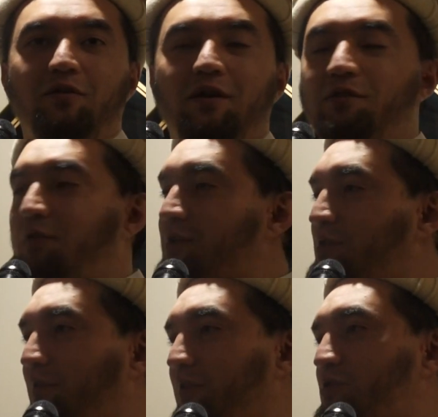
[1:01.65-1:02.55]
Right, the
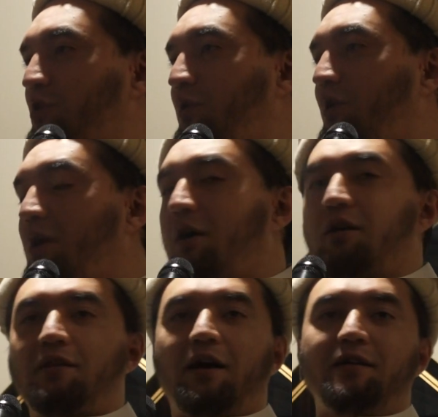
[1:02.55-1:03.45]
rest of it.
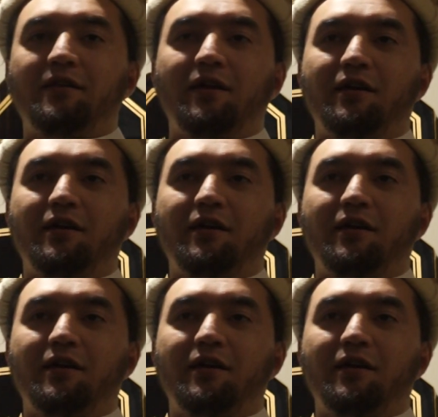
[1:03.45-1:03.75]
So the idea